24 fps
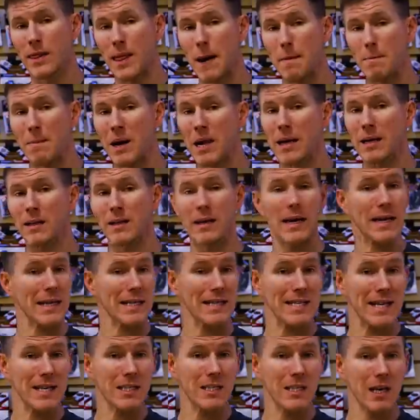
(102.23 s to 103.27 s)
That bite, like I
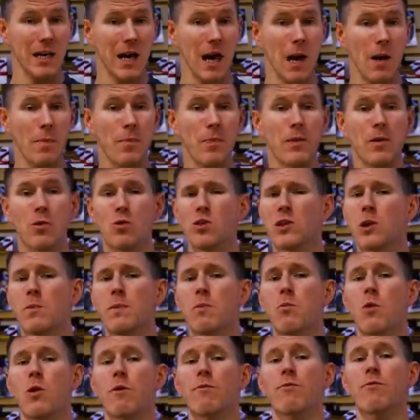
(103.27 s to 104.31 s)
said, is gonna come a little
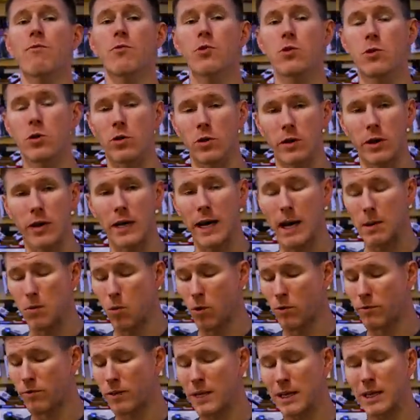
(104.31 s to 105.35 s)
bit more frugal. You're gonna get
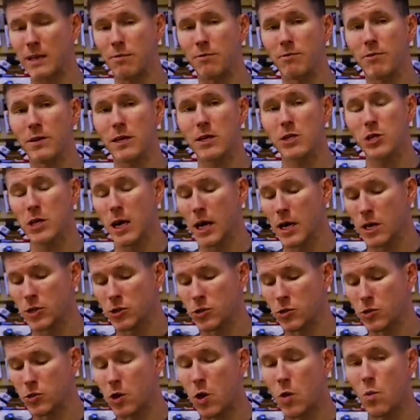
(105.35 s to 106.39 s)
more finicky fish,
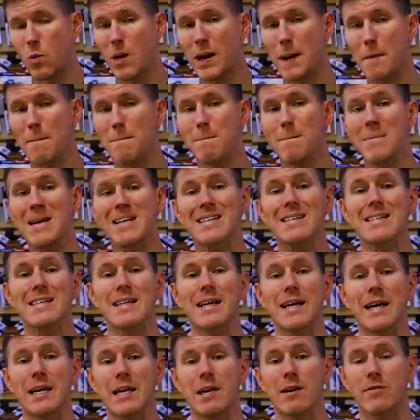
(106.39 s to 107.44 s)
so you don't wanna
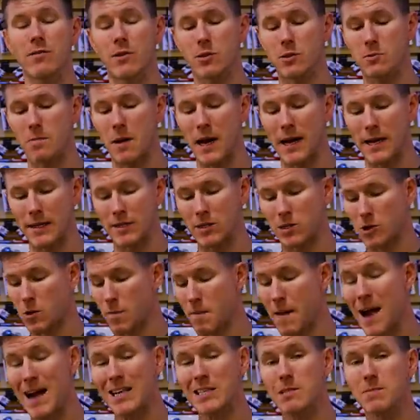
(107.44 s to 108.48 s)
miss any of those bites. So
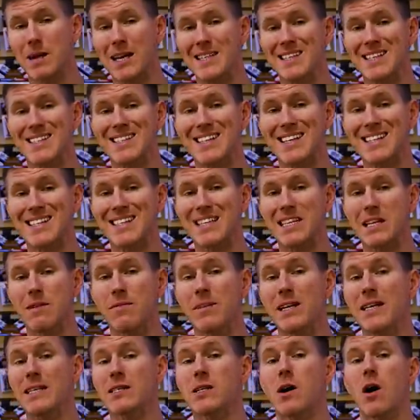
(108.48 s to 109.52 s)
maximizing
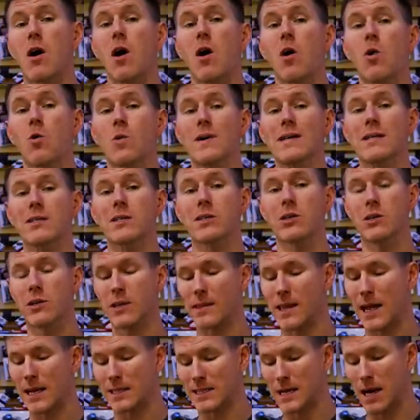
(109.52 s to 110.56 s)
sensitivity is always
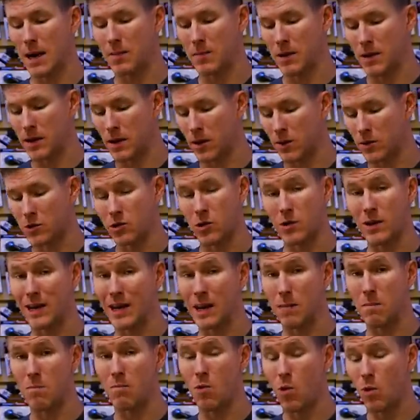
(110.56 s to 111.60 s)
good that time of year, so you can
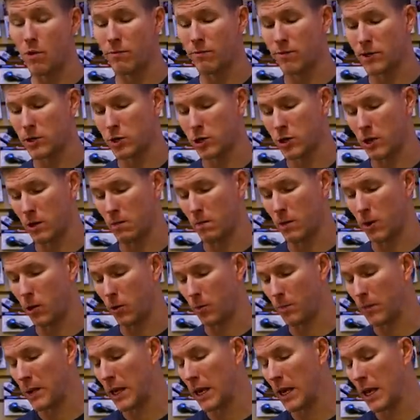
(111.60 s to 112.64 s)
get more fish to the
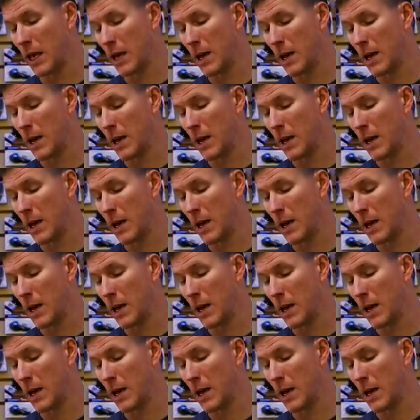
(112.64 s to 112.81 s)
boat.